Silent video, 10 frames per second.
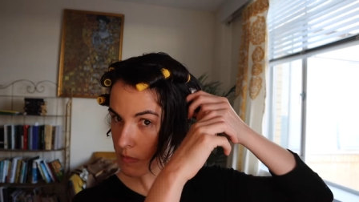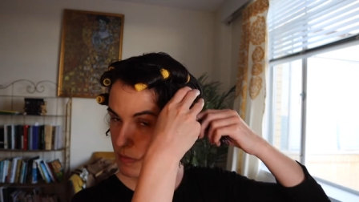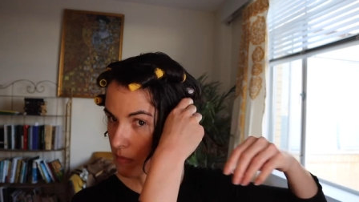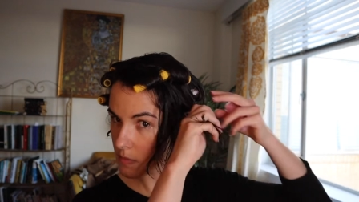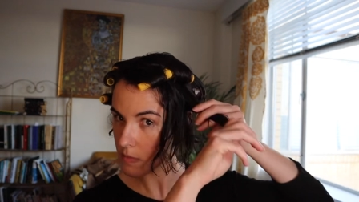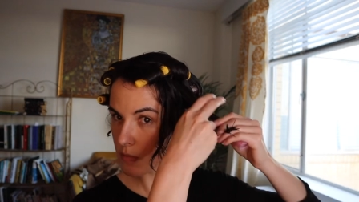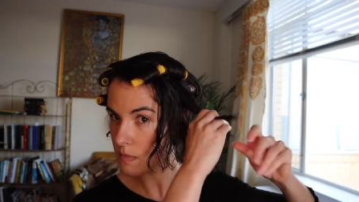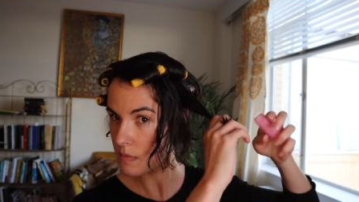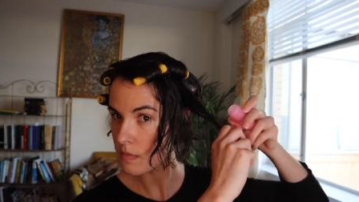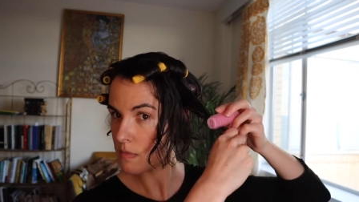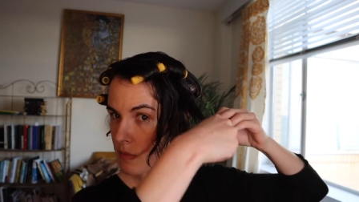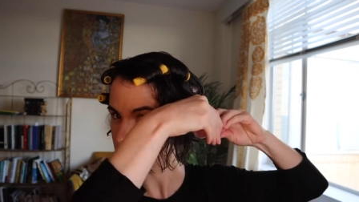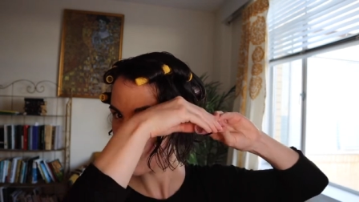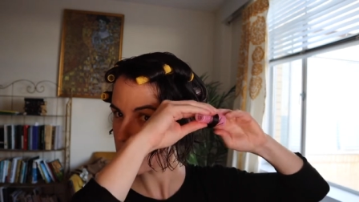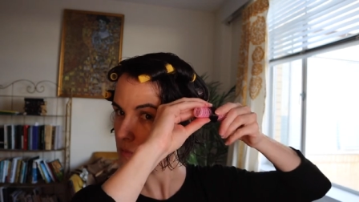for me, it helps to think of it
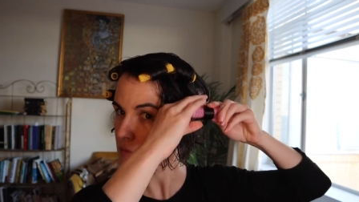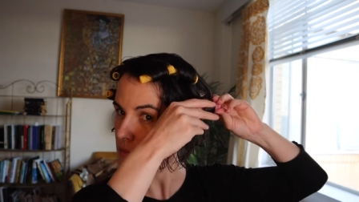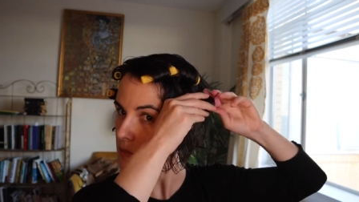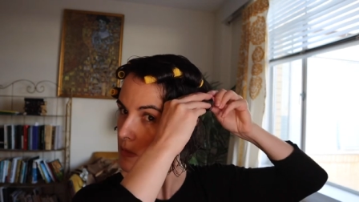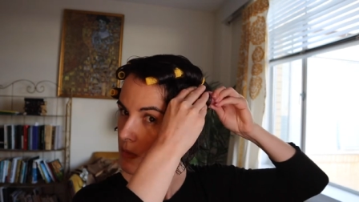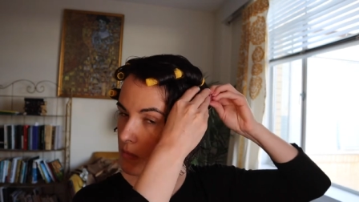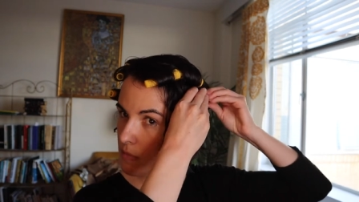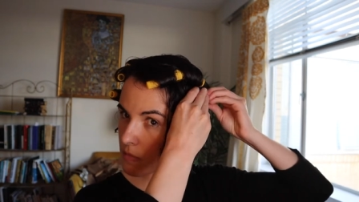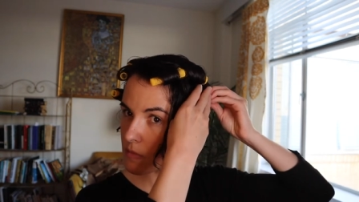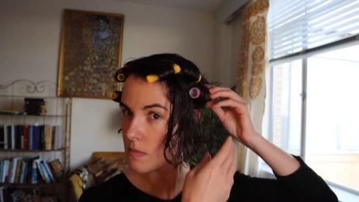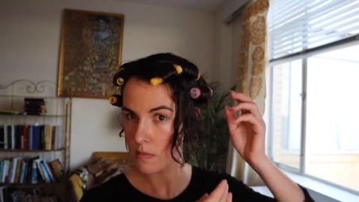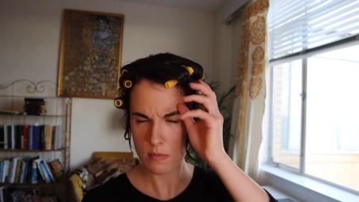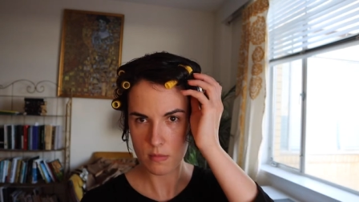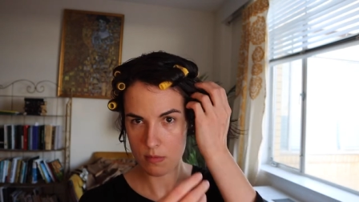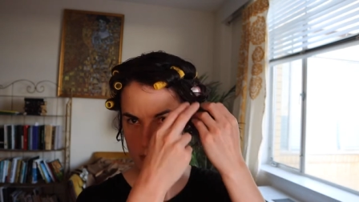as towards and away from
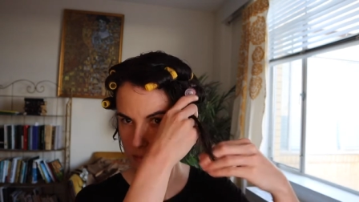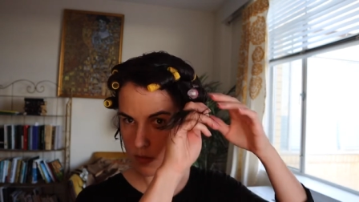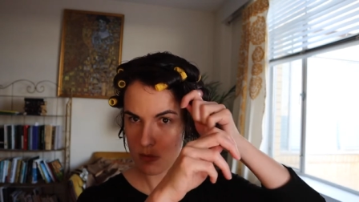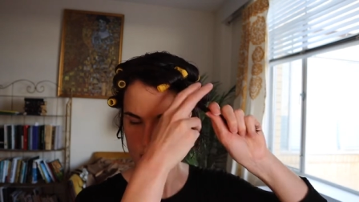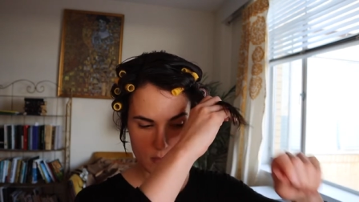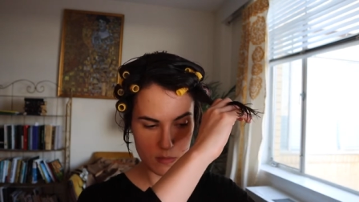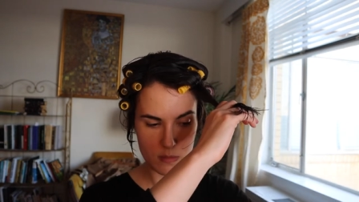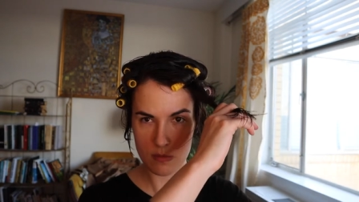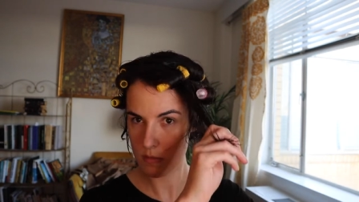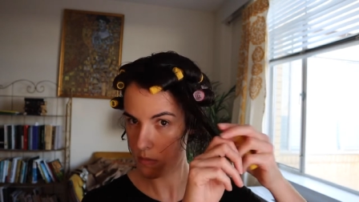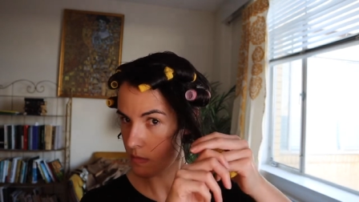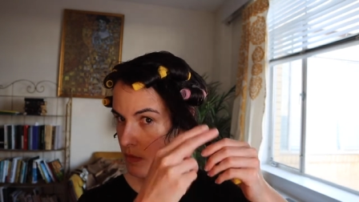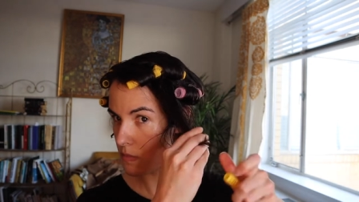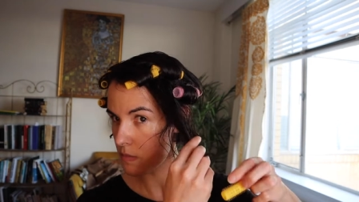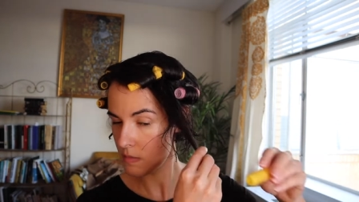the scalp, but you know,
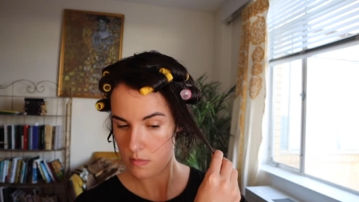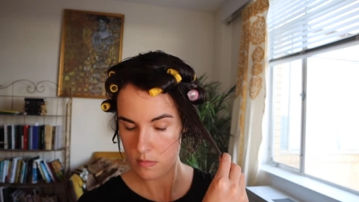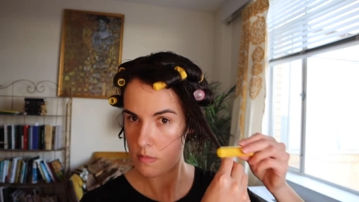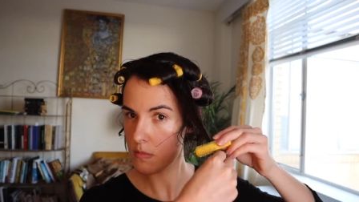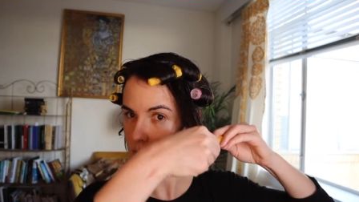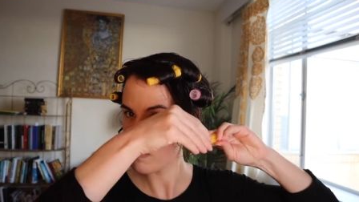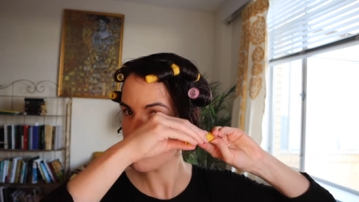whatever works for you.